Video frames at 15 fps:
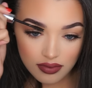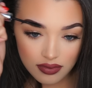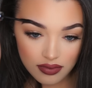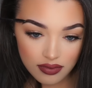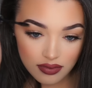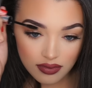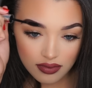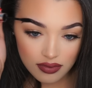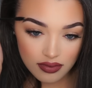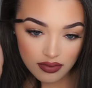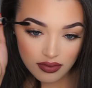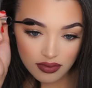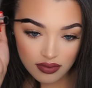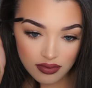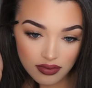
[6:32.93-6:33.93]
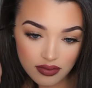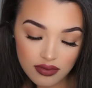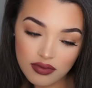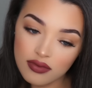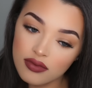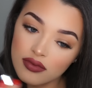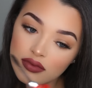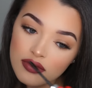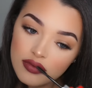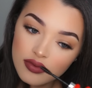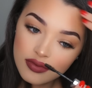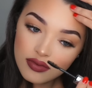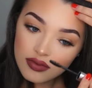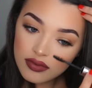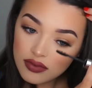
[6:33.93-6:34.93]

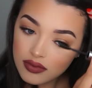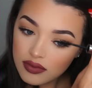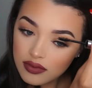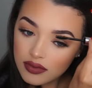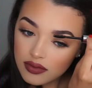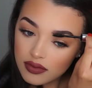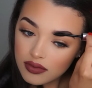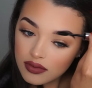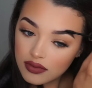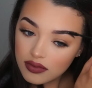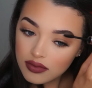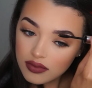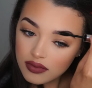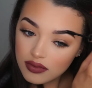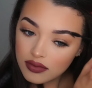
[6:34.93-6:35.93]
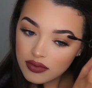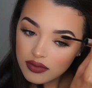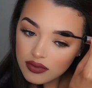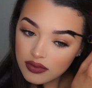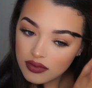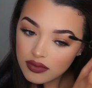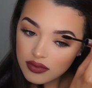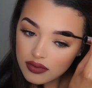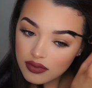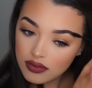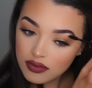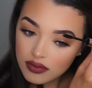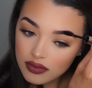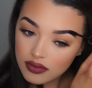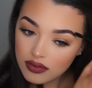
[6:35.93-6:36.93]

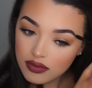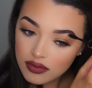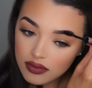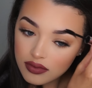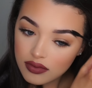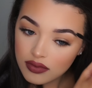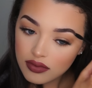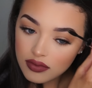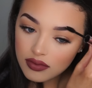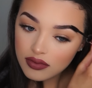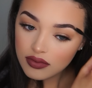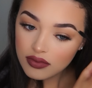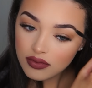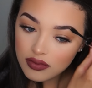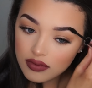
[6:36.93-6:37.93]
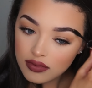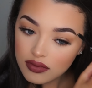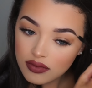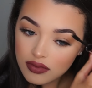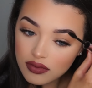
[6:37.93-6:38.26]
Nothing is said.